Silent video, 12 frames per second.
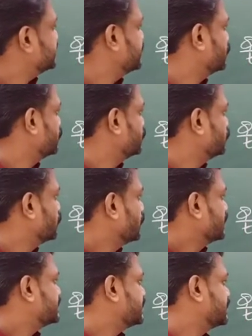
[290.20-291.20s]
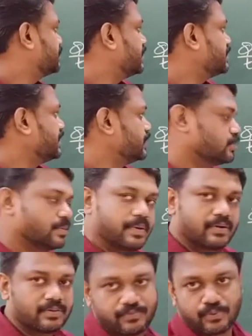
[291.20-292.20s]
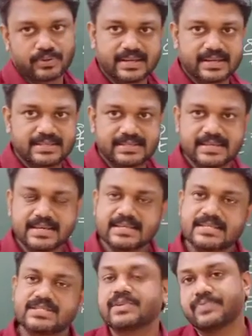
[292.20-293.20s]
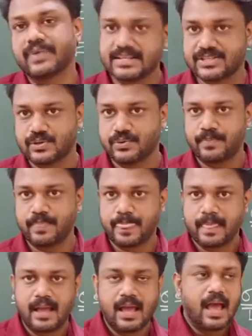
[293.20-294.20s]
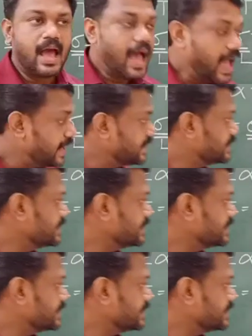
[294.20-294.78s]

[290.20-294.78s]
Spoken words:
equal to sigma T to the power 4, that is Stefan's law. And